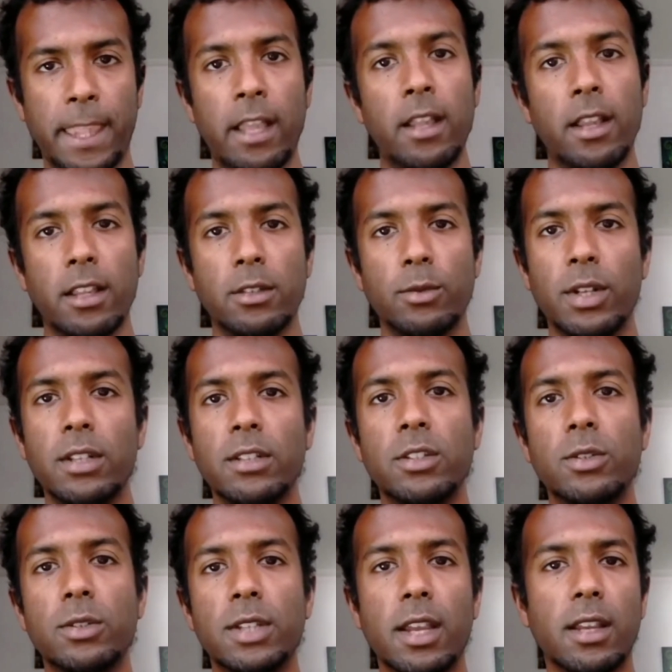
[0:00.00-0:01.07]
As well as
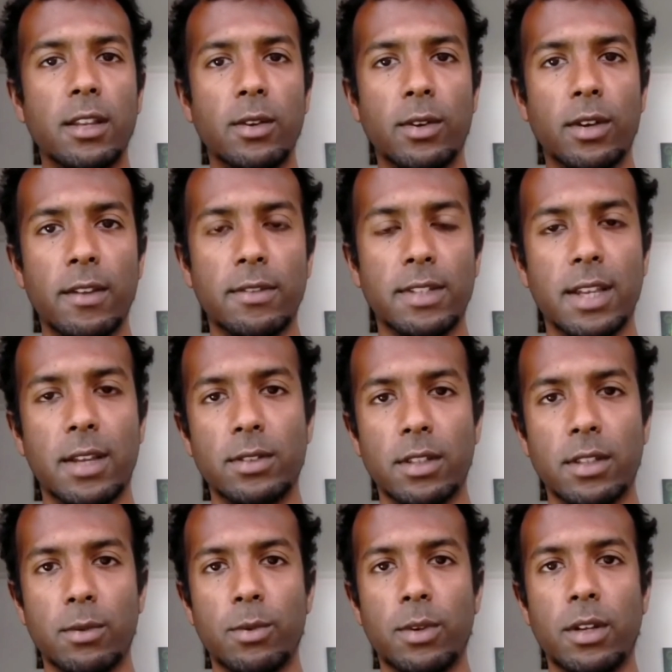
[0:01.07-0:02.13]
you taking your gifts out to
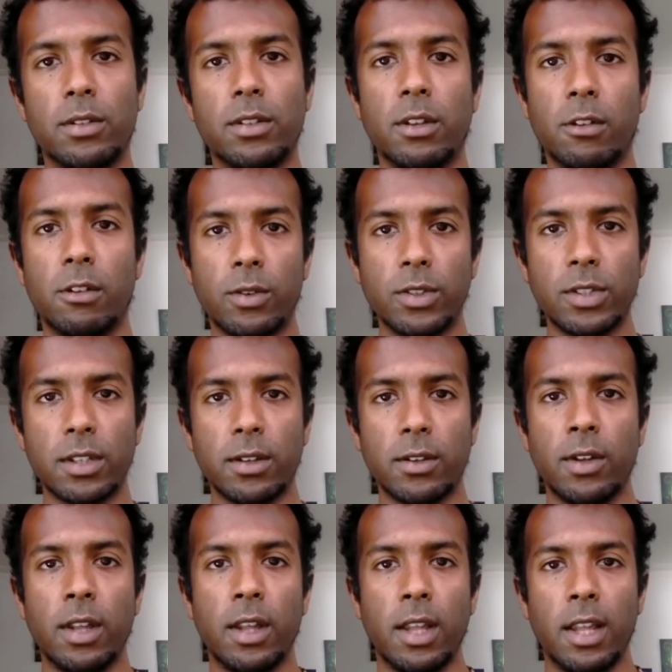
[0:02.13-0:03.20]
the world, you're also
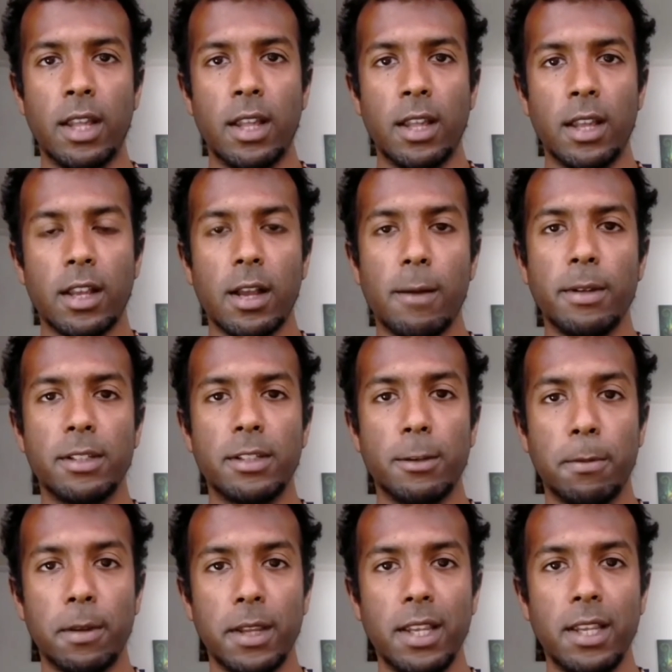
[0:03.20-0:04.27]
coming to
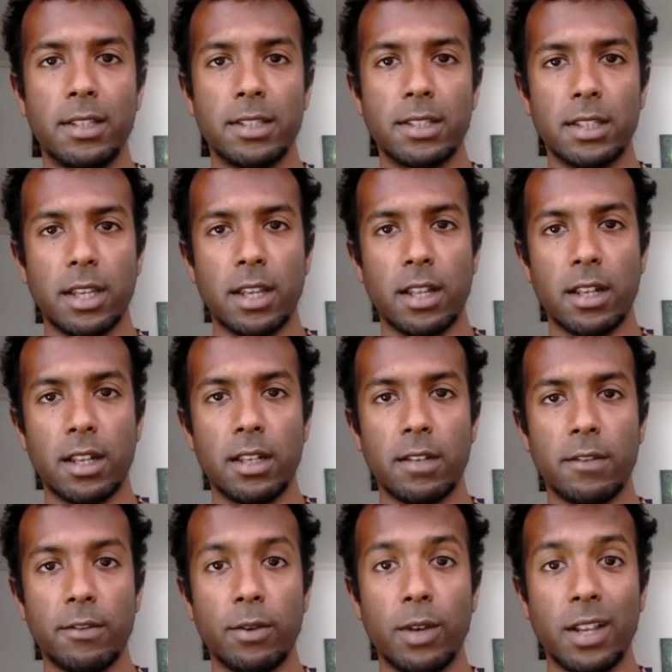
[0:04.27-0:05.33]
peace and
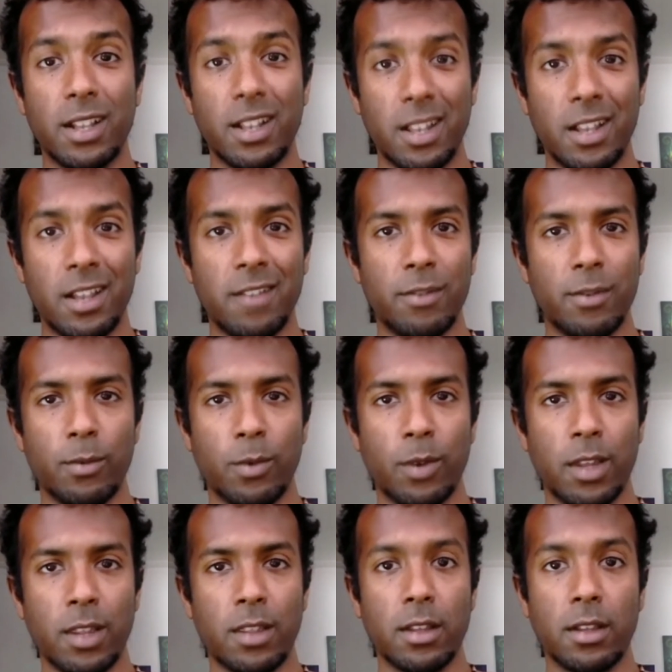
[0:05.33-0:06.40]
falling in love
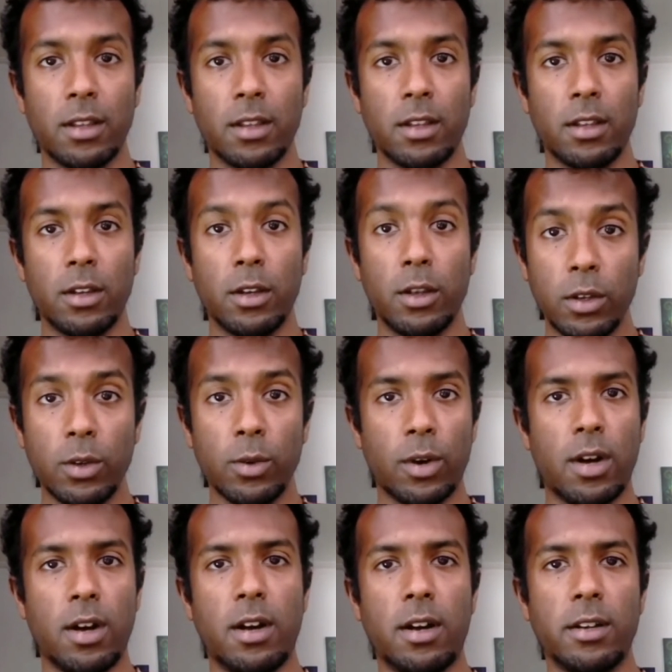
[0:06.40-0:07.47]
with who you
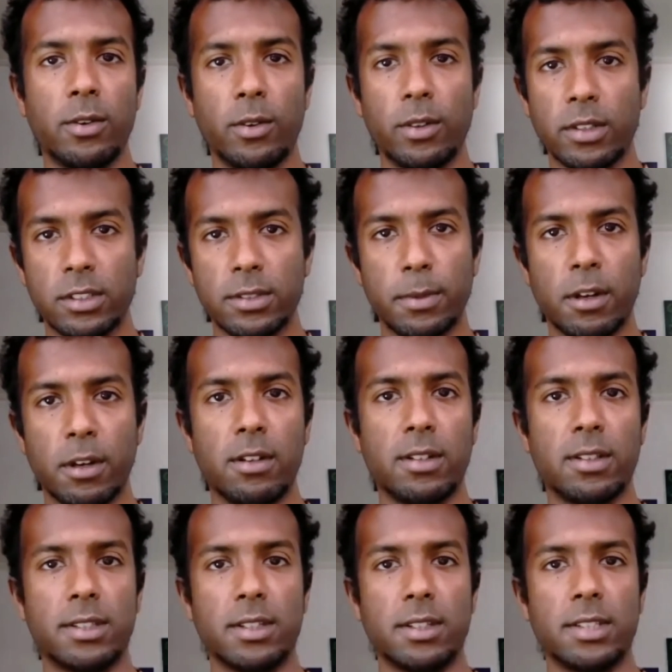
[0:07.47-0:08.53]
are, your
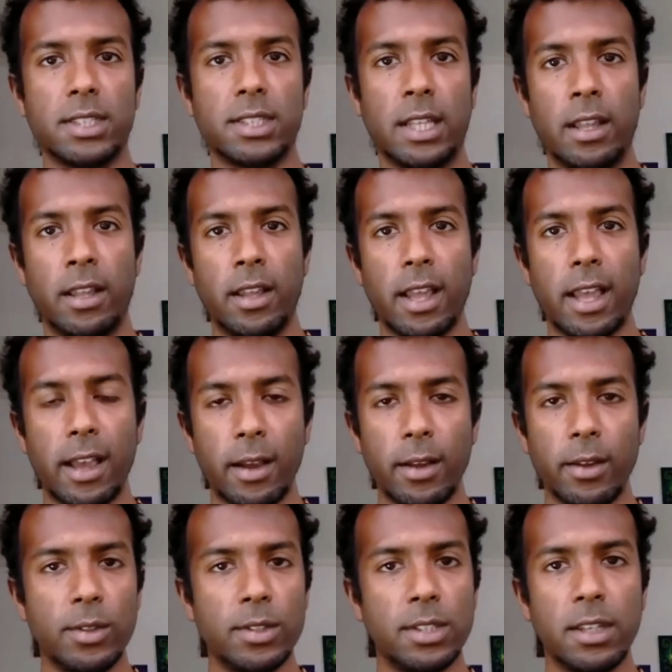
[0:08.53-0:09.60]
experiences, how
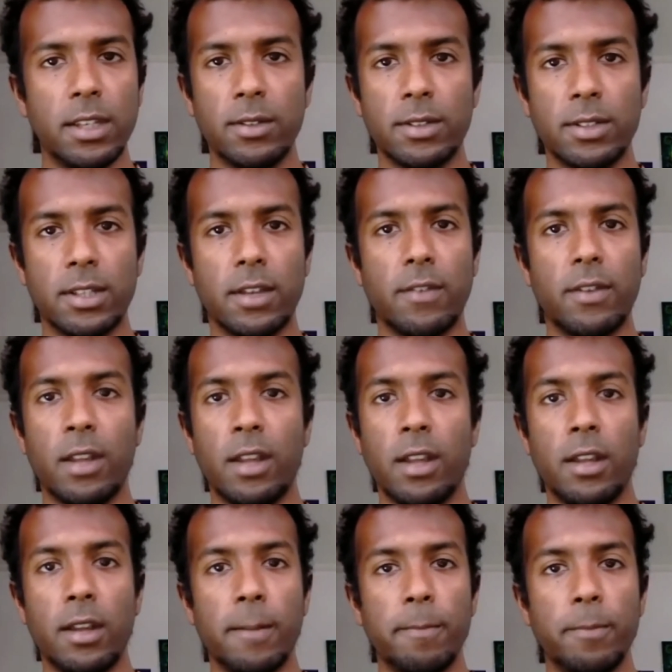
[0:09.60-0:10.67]
you see yourself,
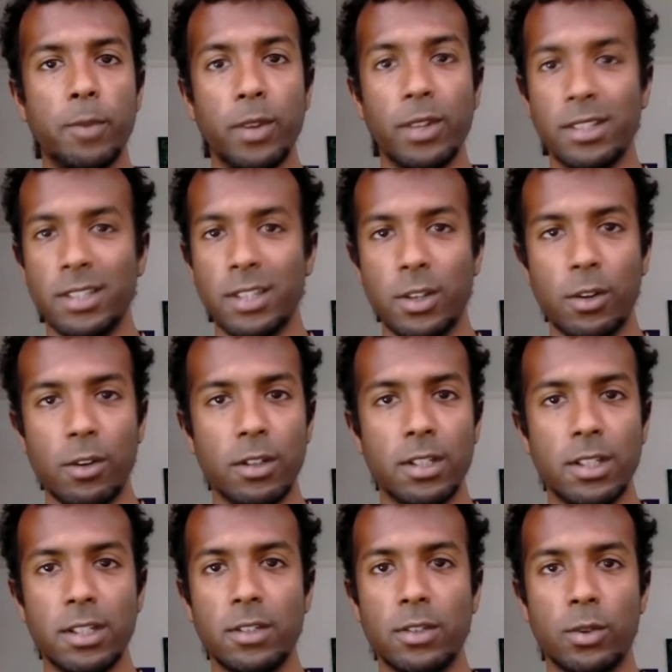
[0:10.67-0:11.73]
your
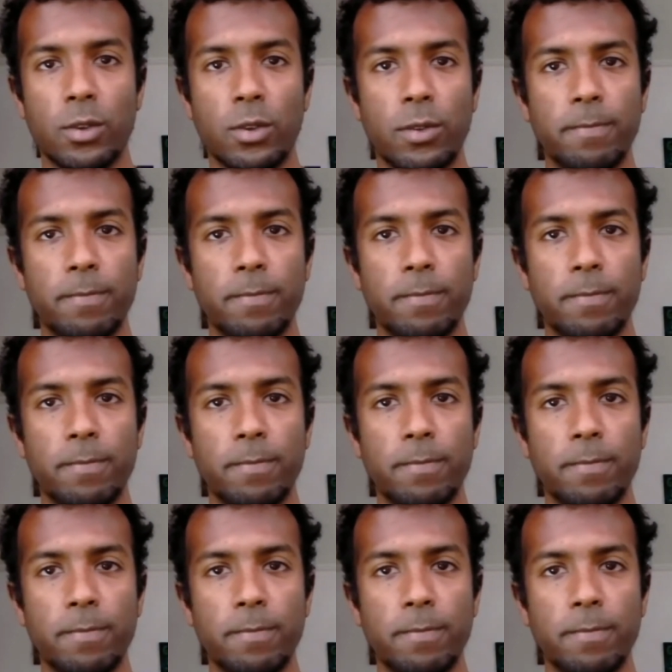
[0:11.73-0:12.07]
insecurities, your